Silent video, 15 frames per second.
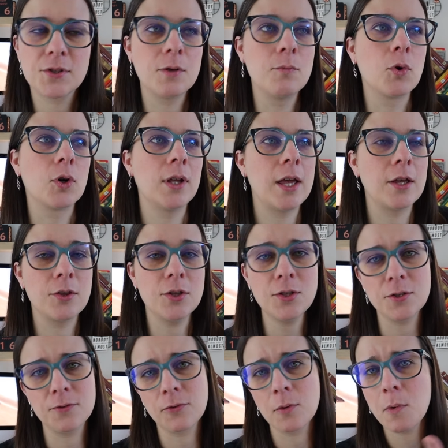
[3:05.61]
They're more like, this
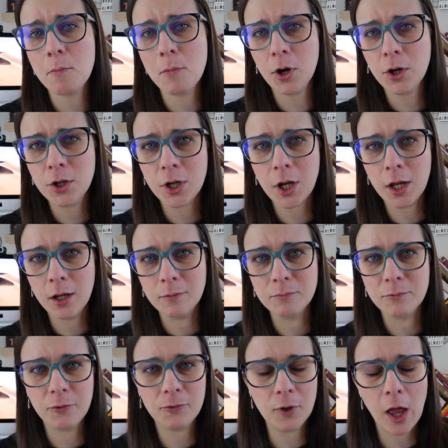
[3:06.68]
is from a
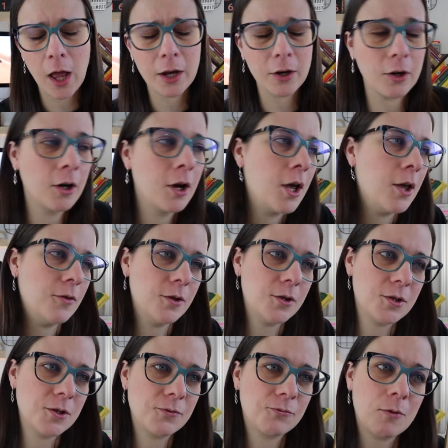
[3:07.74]
marketing flyer.
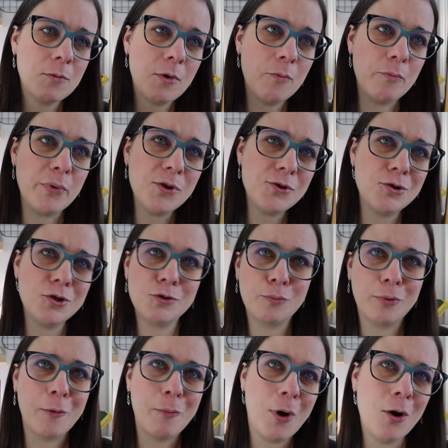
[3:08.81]
This is from a business
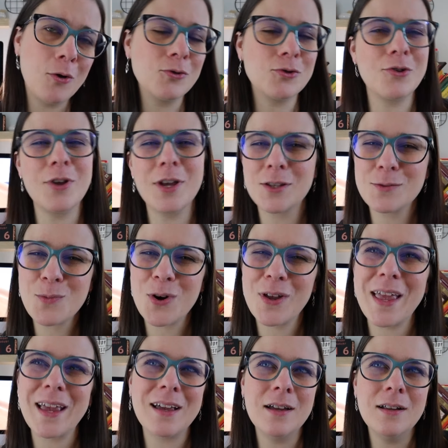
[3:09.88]
proposal. It's more
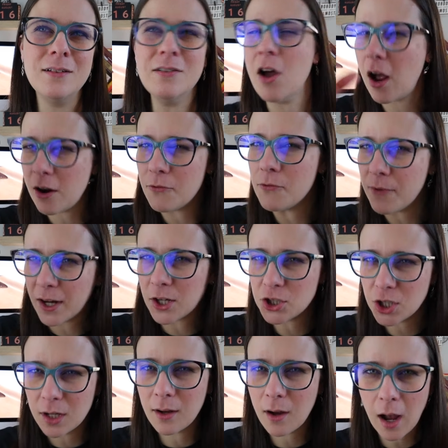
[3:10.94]
like
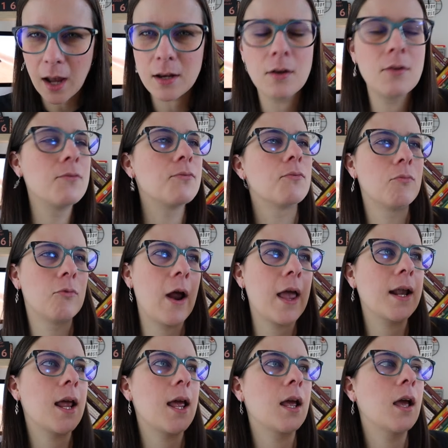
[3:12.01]
nonfiction kind of
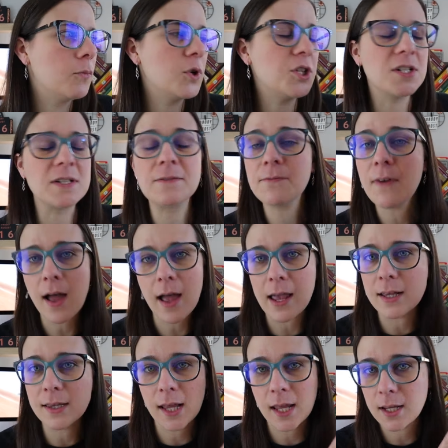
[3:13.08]
writing, which is
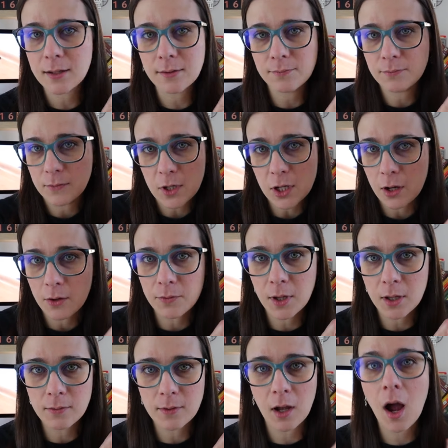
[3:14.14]
fine. Like, you know,
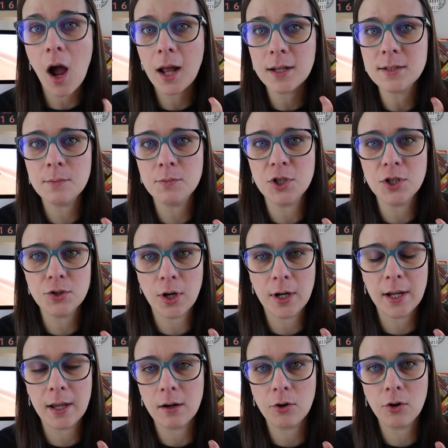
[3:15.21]
the concept she's trying
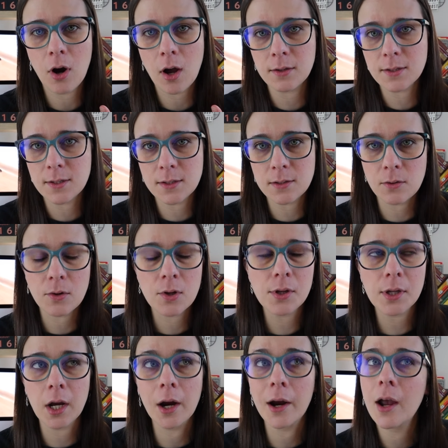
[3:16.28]
to get across is still
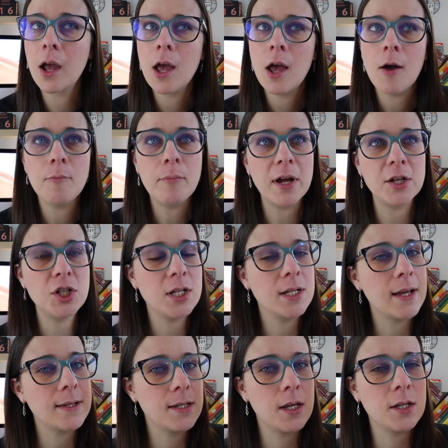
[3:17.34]
clear, but
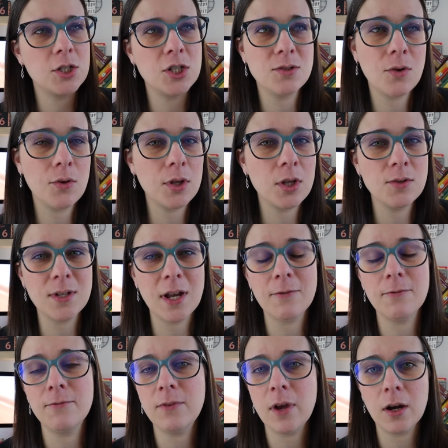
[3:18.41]
she's only used a
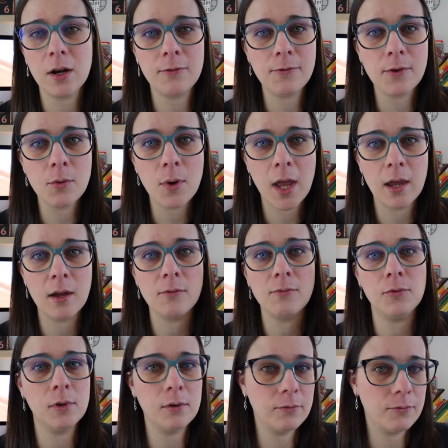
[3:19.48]
very few
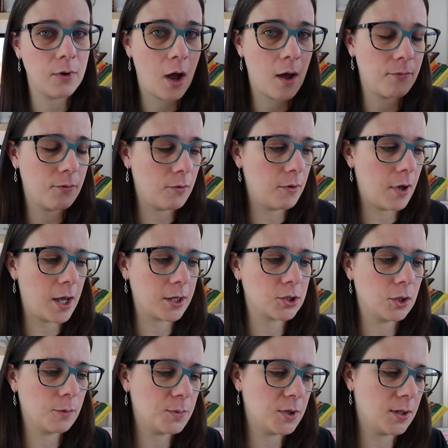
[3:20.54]
handful of novel
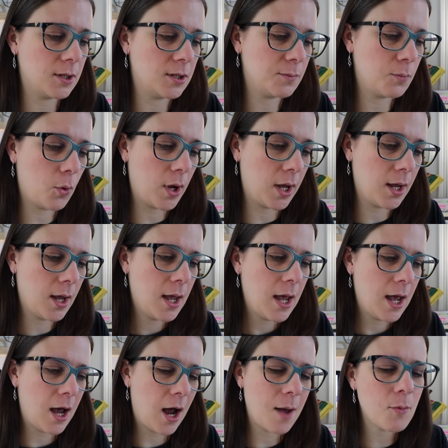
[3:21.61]
excerpts at this point.
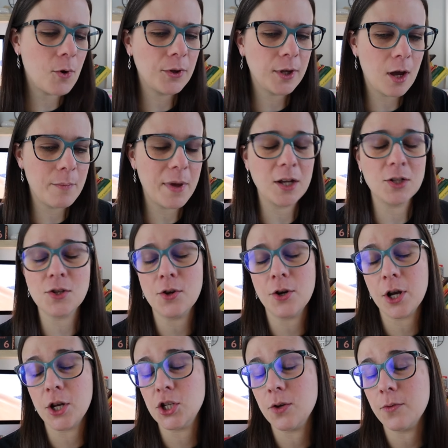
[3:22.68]
I'm only on page
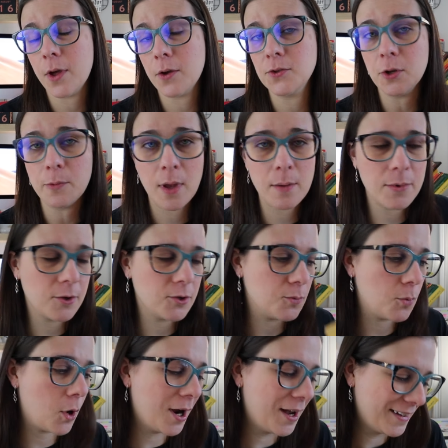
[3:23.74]
32 though, so maybe there's
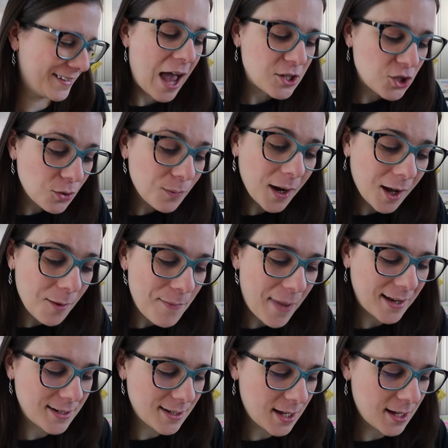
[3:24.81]
more. I do
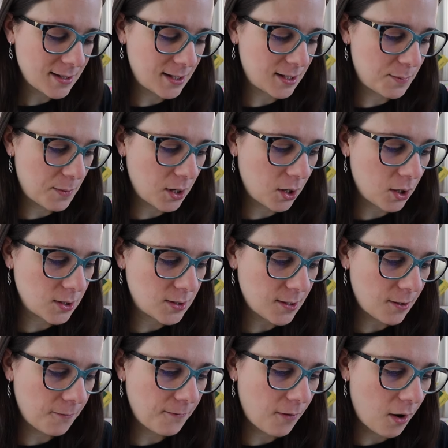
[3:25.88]
recommend this. It's been good
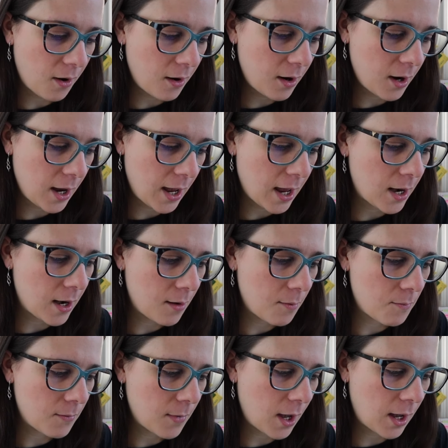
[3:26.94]
so far, and
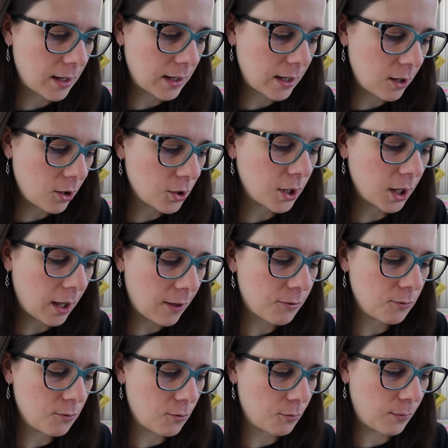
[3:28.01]
I'm eager to get
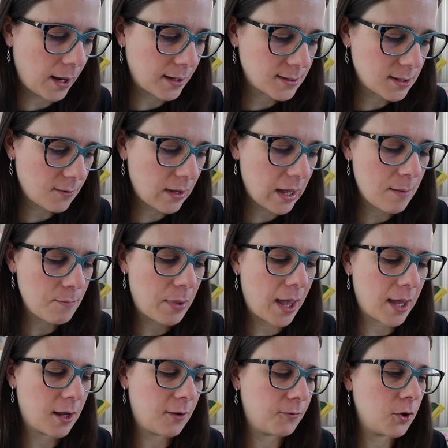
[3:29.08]
through the rest of it,
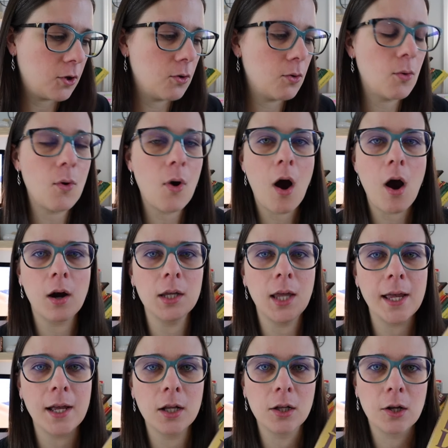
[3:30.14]
but if you are
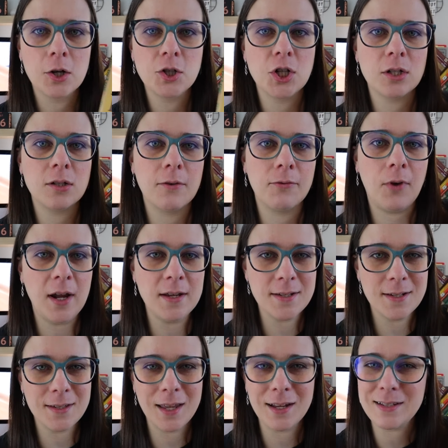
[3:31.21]
like allergic to
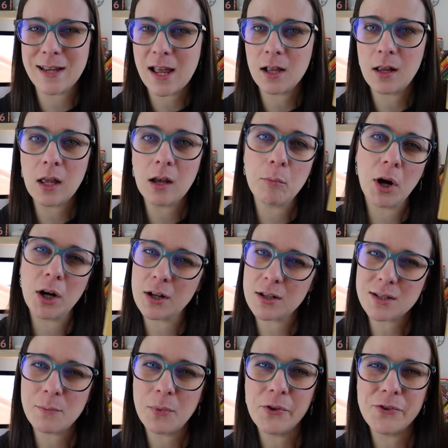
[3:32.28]
phrases like dangling
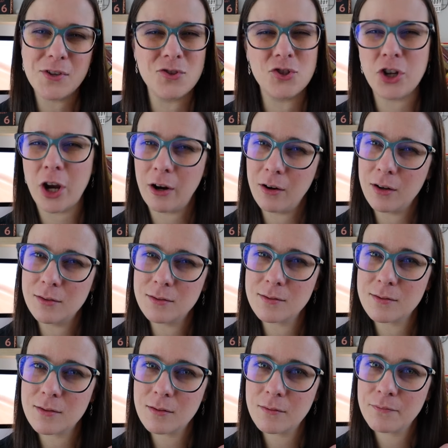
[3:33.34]
participles and
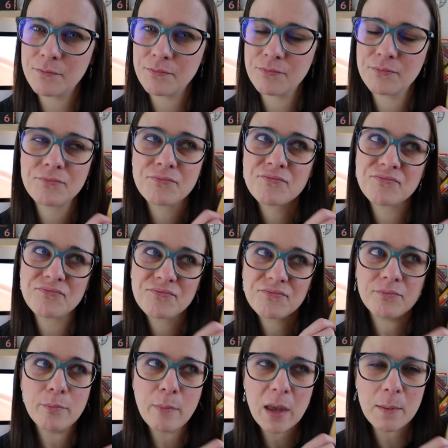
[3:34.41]
gerunds,
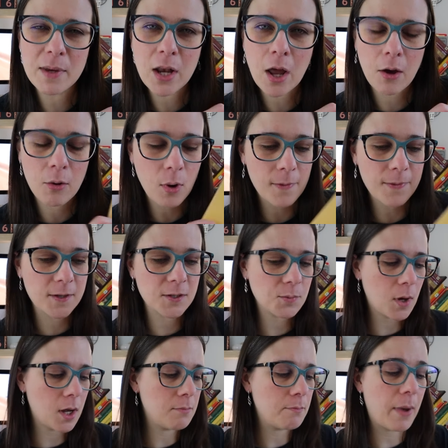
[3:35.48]
maybe no on this
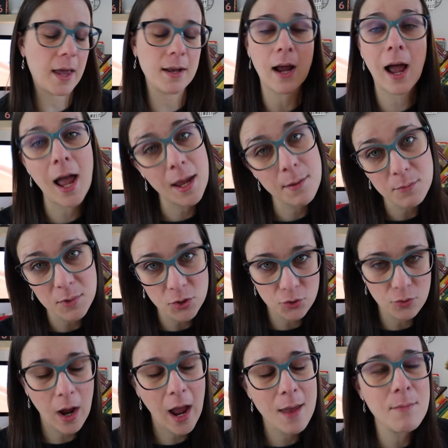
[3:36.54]
one. But I
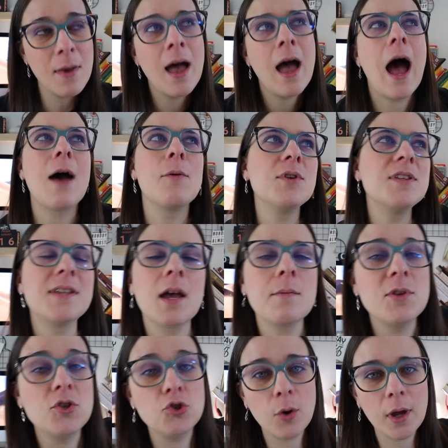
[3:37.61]
wouldn't say
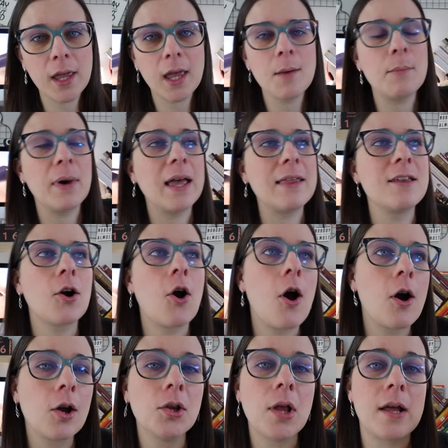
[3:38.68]
I'm enjoying it, but there
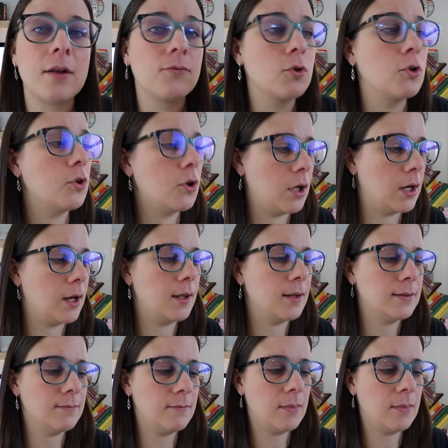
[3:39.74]
are a lot of good,
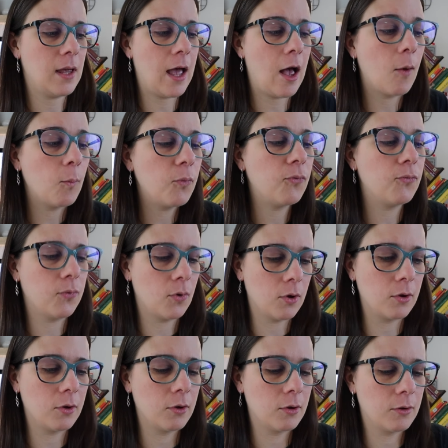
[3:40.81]

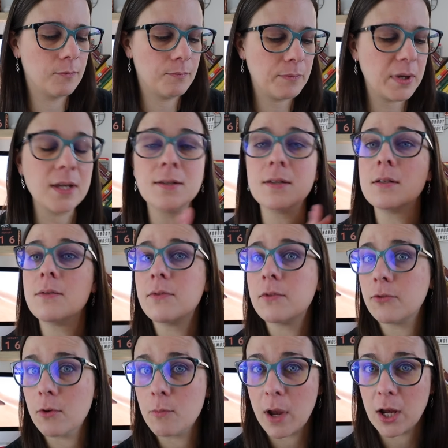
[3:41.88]
helpful pieces of
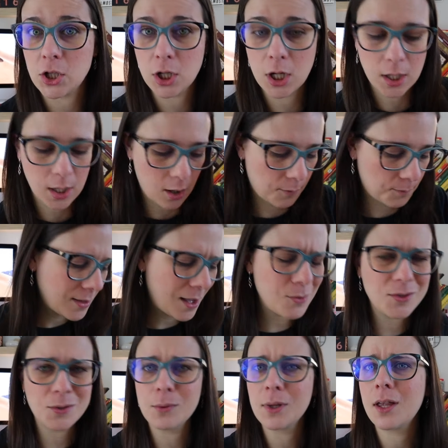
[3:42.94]
information in here. That
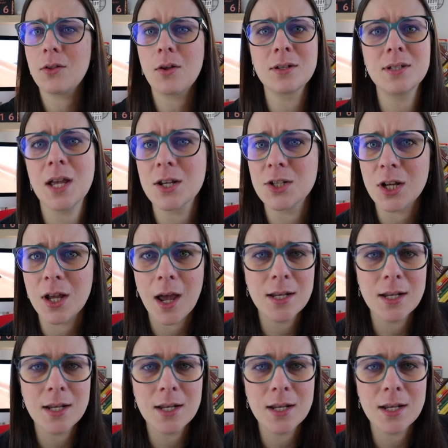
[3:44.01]
was a really long tangent.